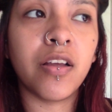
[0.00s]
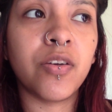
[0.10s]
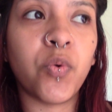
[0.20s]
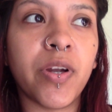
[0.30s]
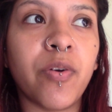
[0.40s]

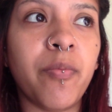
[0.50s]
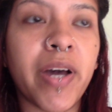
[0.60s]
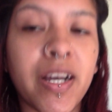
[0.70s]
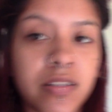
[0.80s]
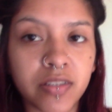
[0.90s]
We're going
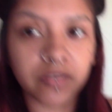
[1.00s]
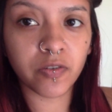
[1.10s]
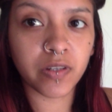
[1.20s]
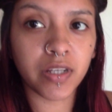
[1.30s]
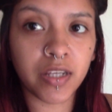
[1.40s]
back
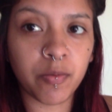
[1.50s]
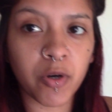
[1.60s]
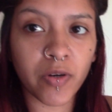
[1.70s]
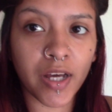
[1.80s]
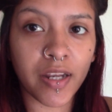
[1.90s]
to
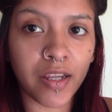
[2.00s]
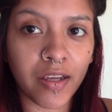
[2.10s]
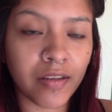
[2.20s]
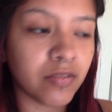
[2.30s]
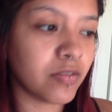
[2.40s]
emo
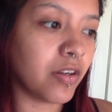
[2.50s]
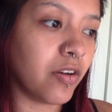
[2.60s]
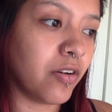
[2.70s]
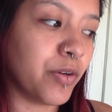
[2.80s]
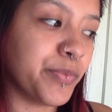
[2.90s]
Nani,
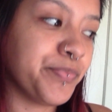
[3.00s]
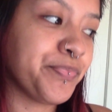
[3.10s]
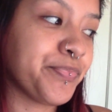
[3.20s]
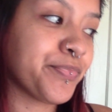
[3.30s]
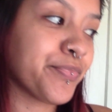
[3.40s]
so
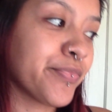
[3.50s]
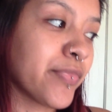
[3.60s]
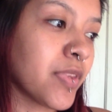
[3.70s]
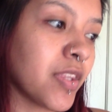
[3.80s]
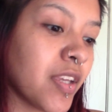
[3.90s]

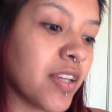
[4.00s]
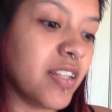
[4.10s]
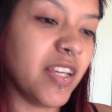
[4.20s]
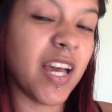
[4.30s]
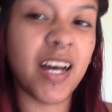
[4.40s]

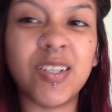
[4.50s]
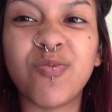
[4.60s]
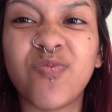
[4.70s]
yeah.